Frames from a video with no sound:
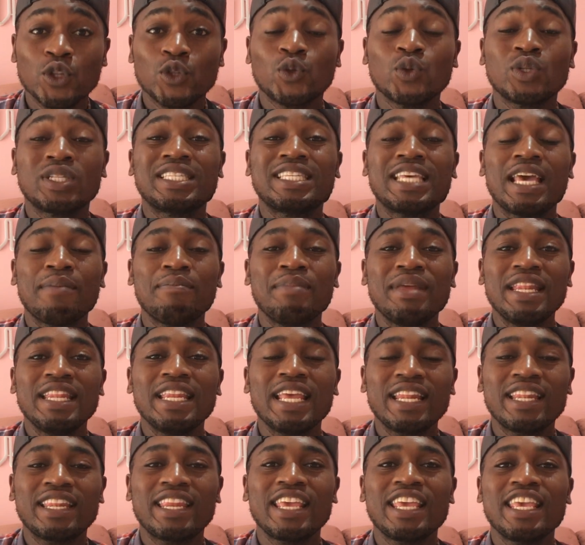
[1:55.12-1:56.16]
to
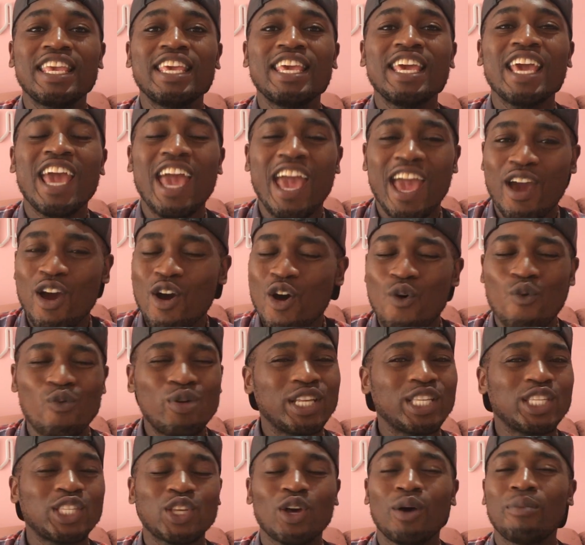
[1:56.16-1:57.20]
terminate the year
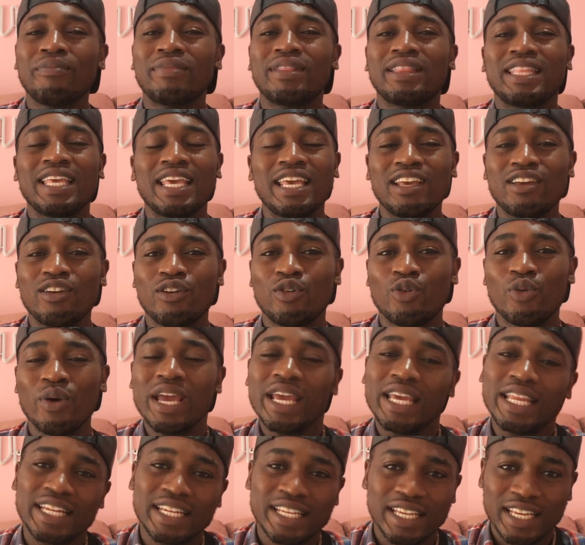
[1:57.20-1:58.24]
with something
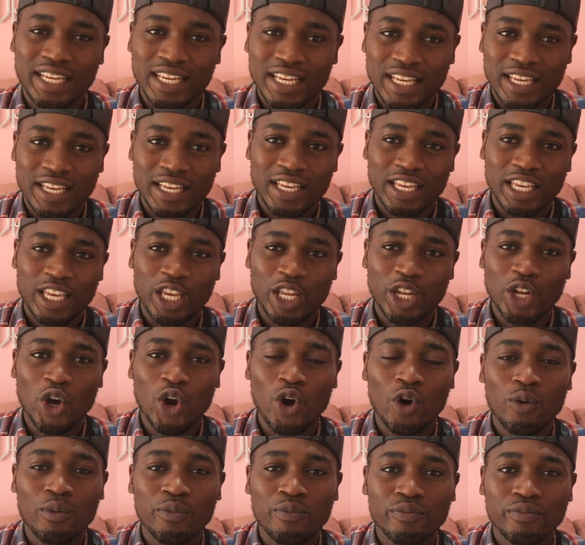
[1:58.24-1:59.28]
great. You
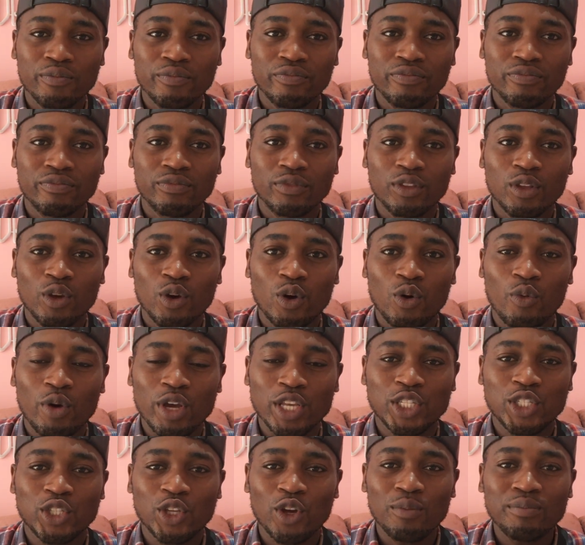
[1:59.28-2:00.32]
know,
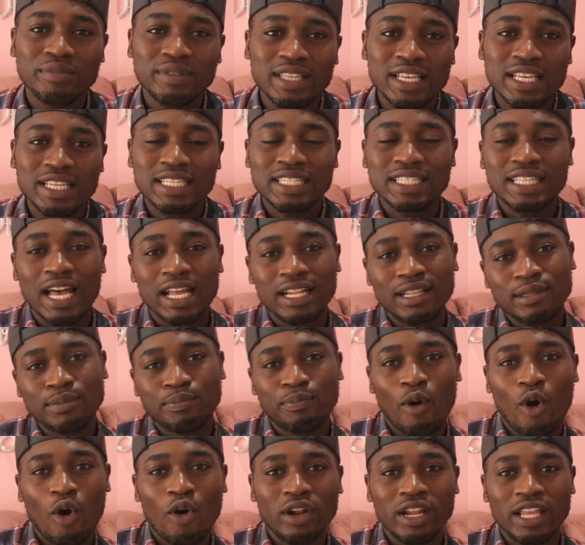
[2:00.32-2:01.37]
when something starts
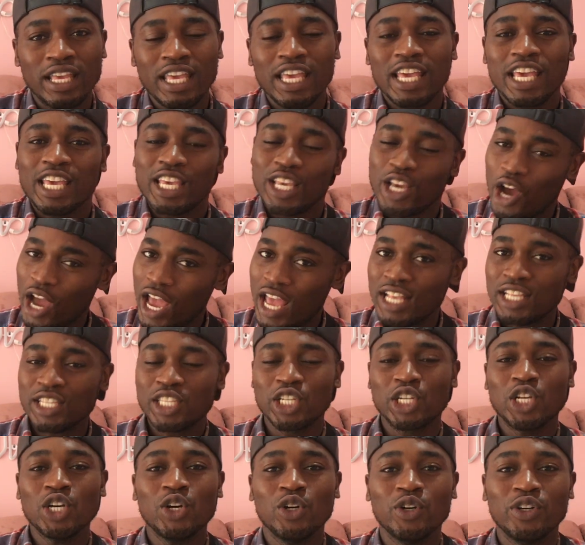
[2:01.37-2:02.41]
poorly, it ends
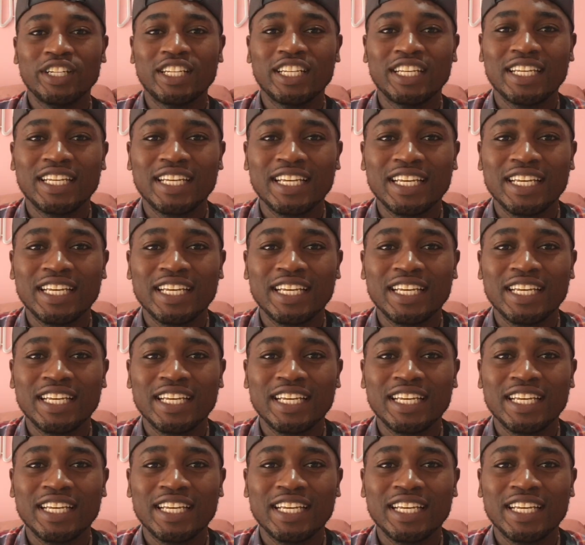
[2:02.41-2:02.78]
good.